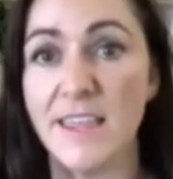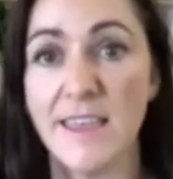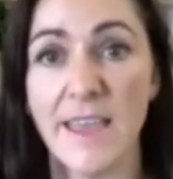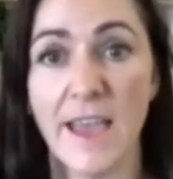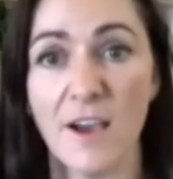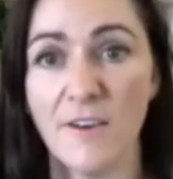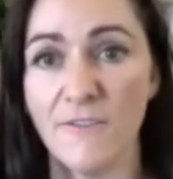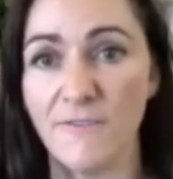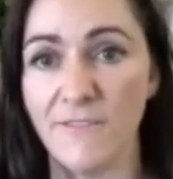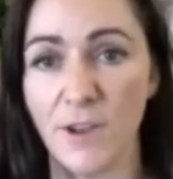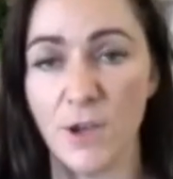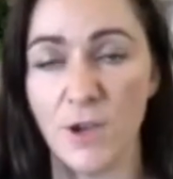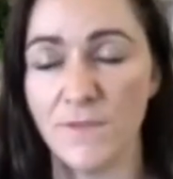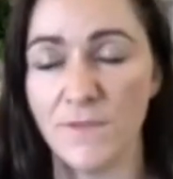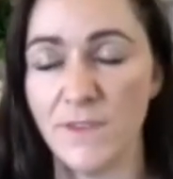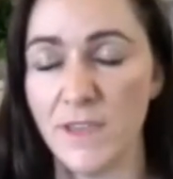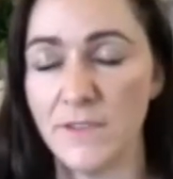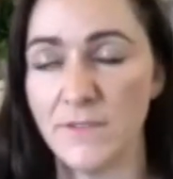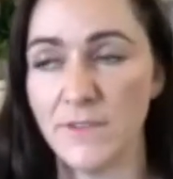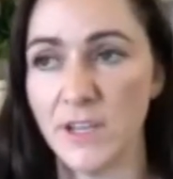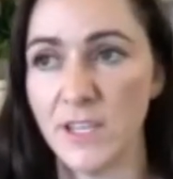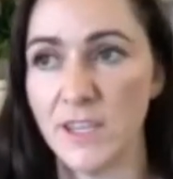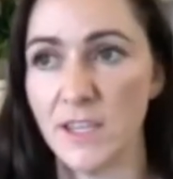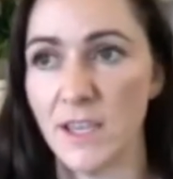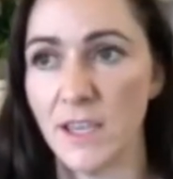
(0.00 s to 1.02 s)
outflow of
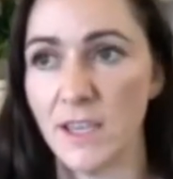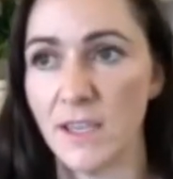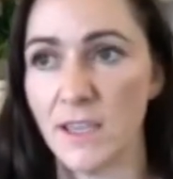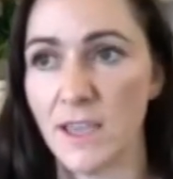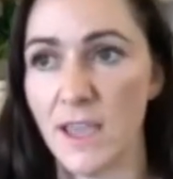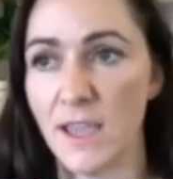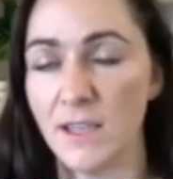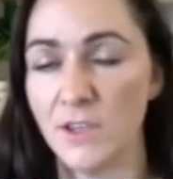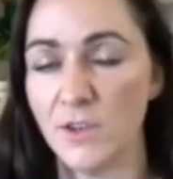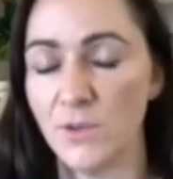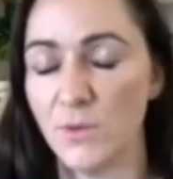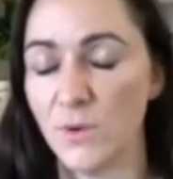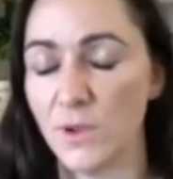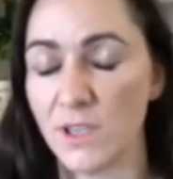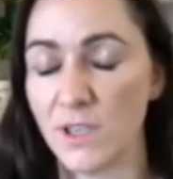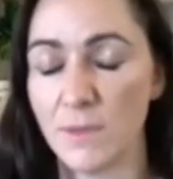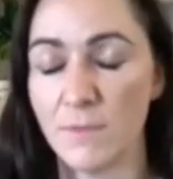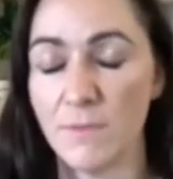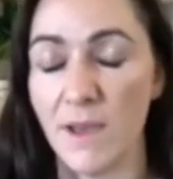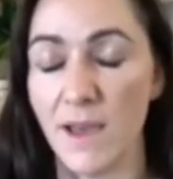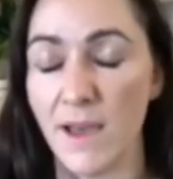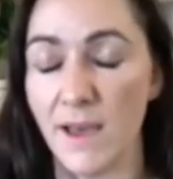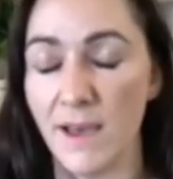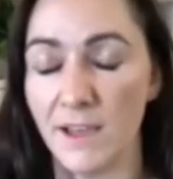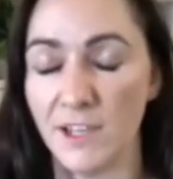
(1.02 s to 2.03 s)
everything. And you're
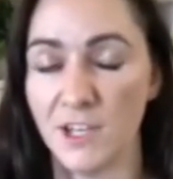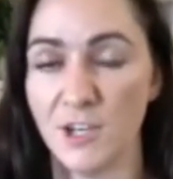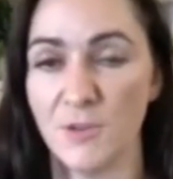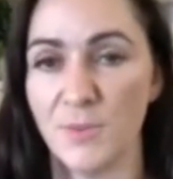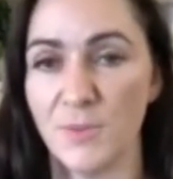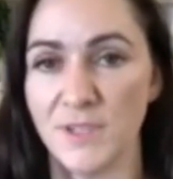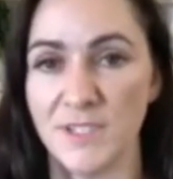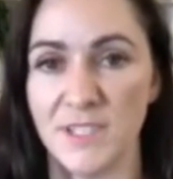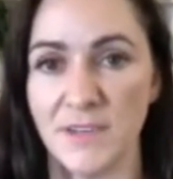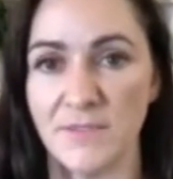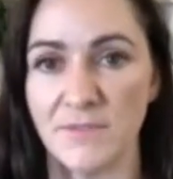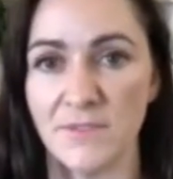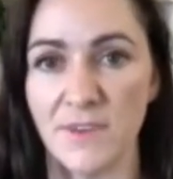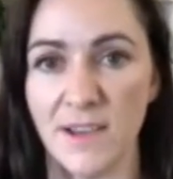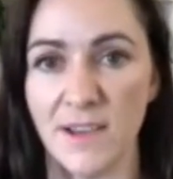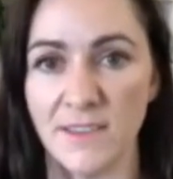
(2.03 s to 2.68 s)
100% right